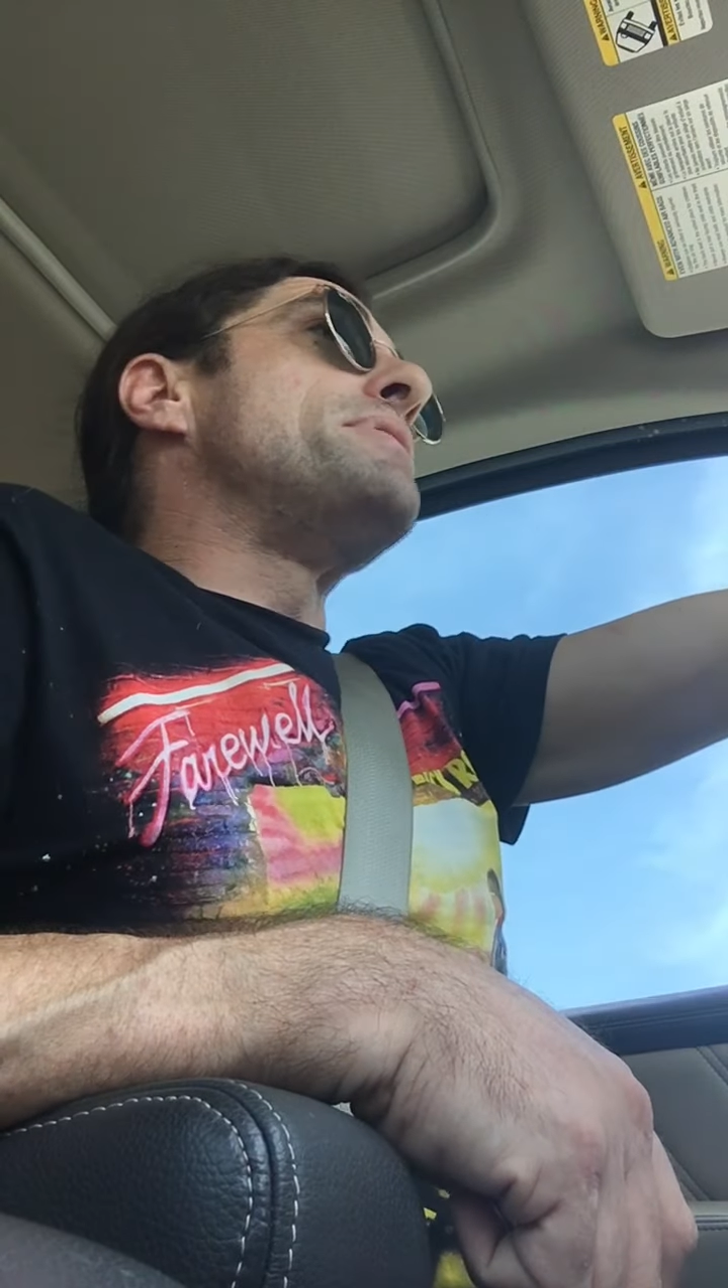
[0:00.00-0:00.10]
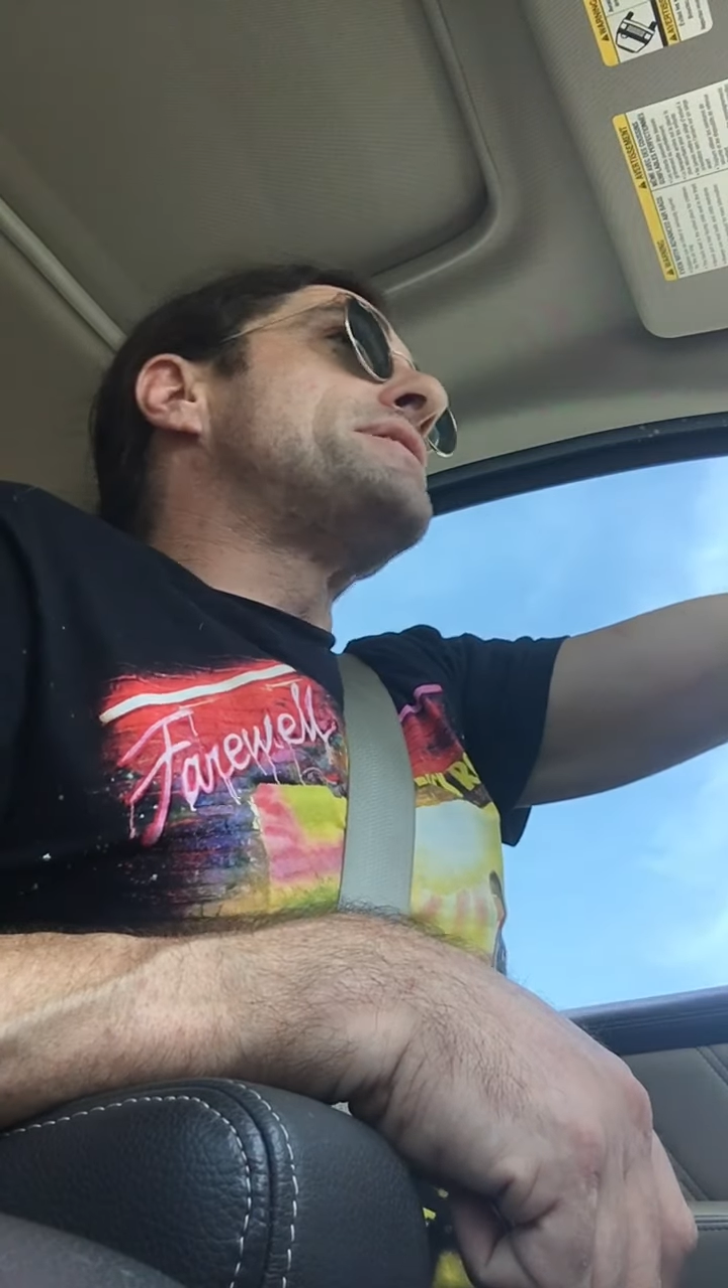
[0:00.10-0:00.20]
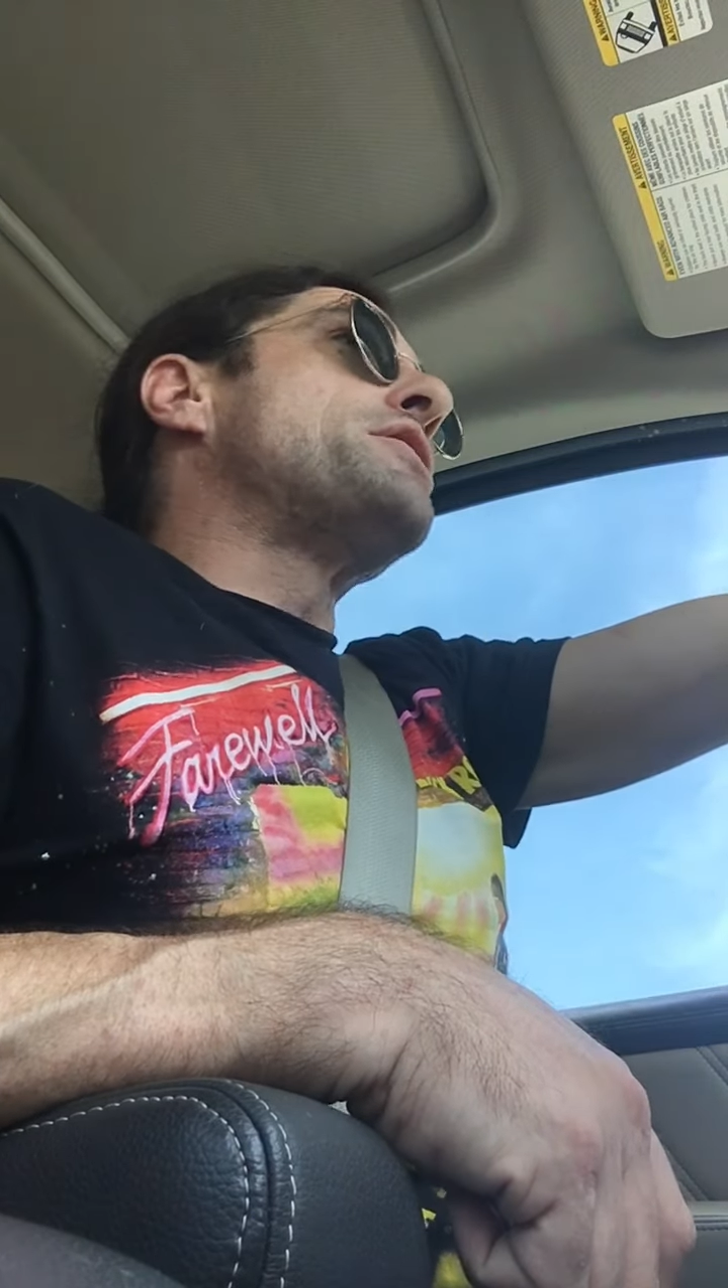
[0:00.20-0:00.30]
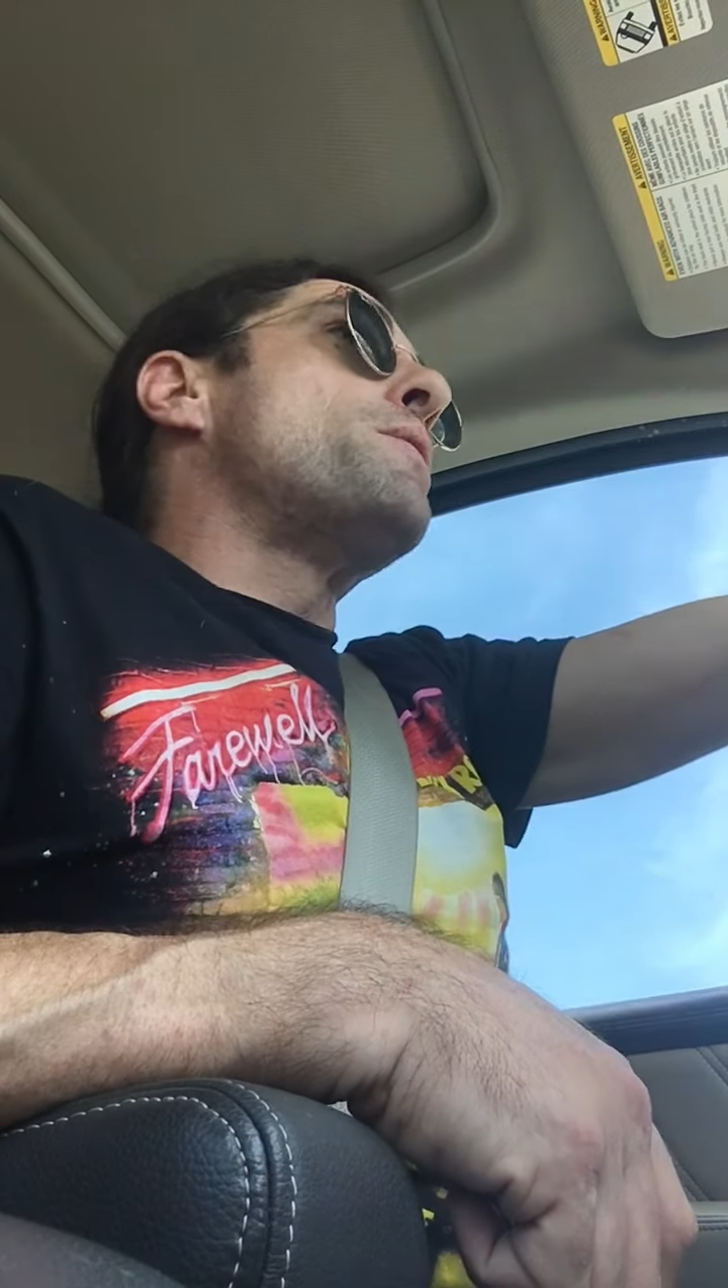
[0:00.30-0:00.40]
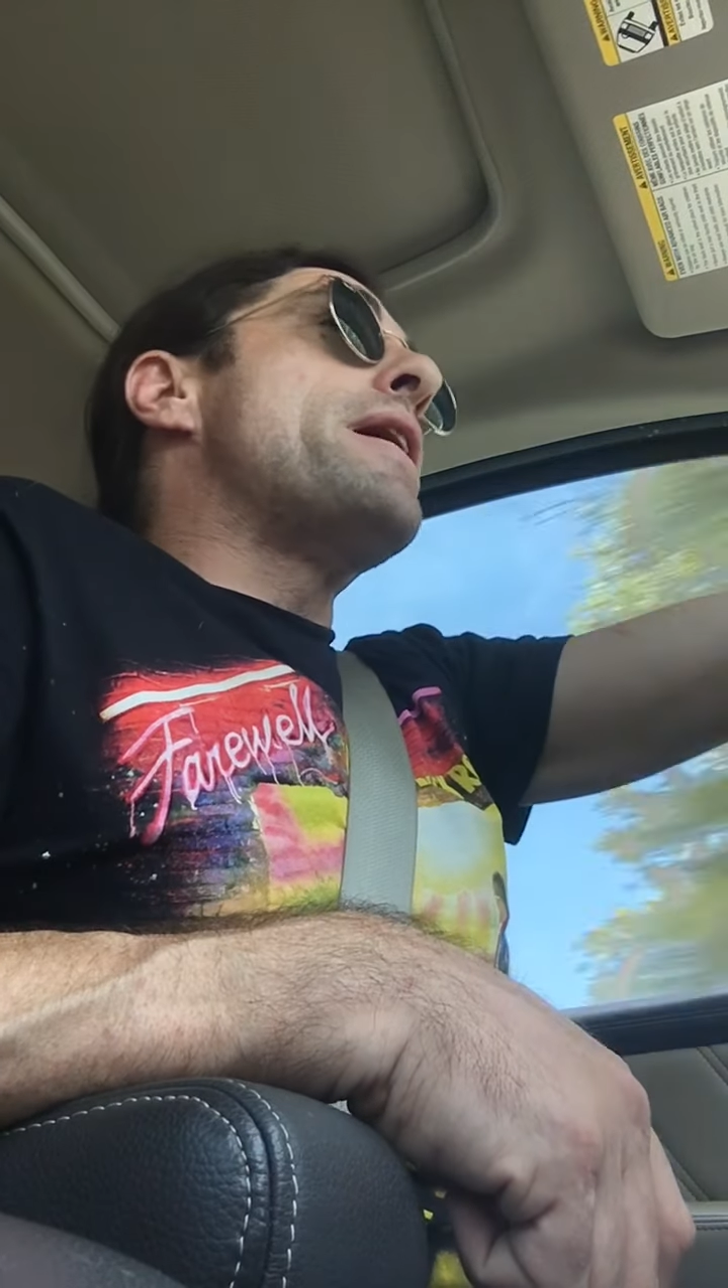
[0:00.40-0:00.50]

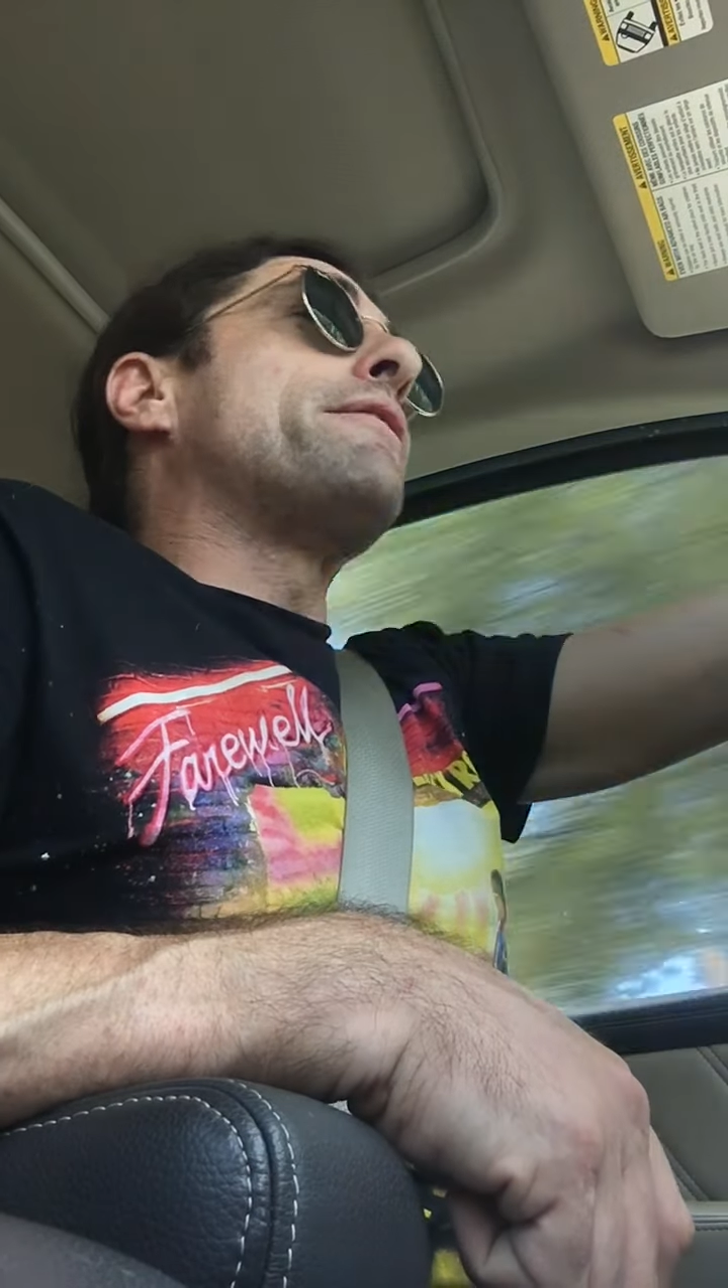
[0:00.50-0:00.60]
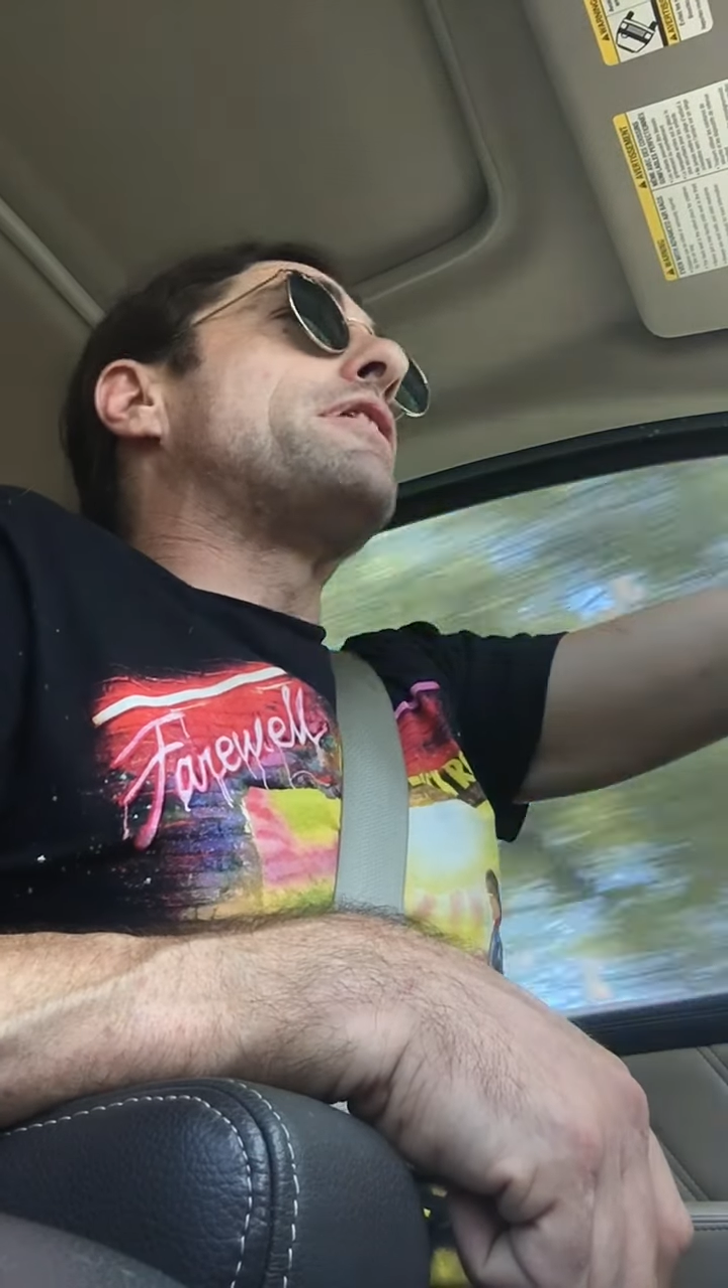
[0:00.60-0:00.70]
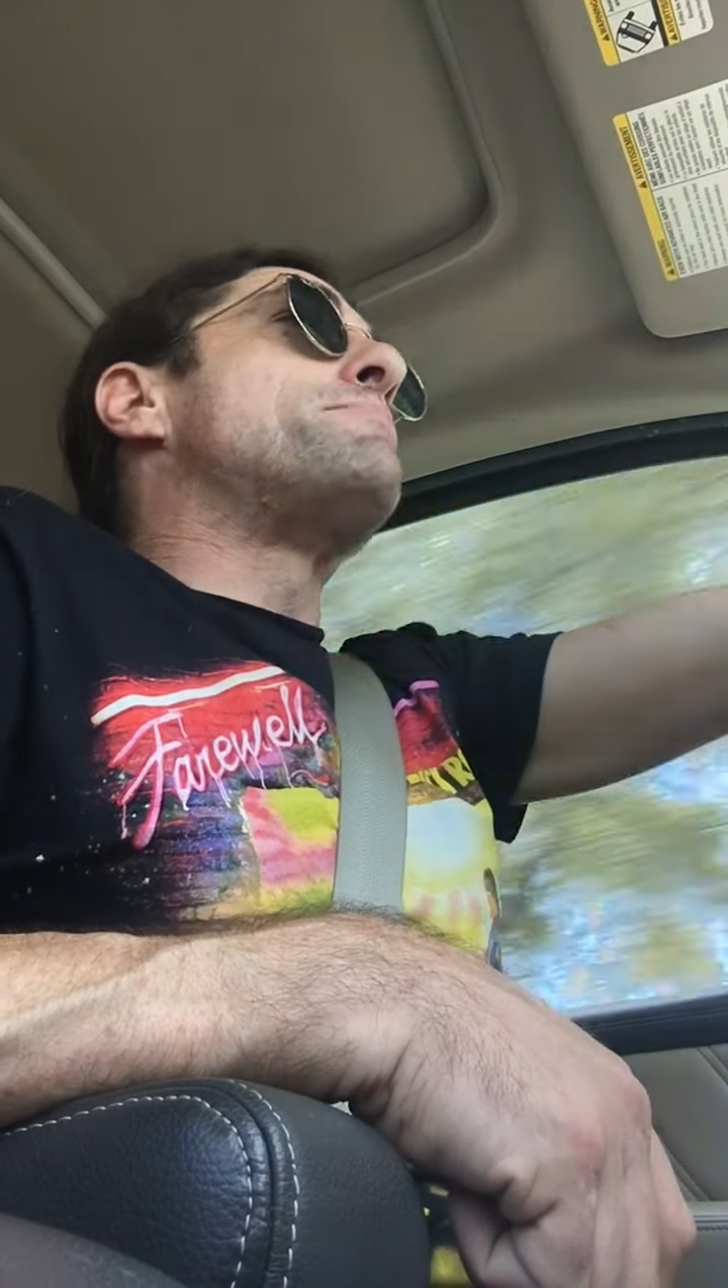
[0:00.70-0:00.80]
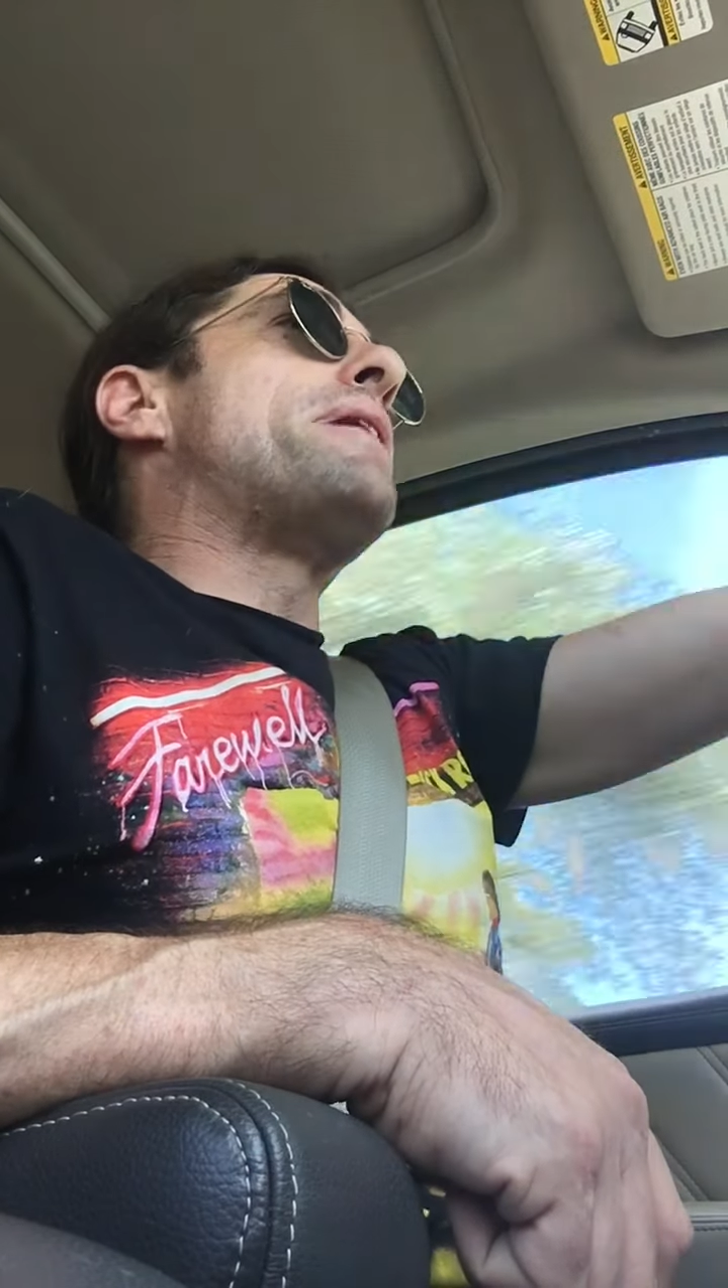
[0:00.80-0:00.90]
be so angry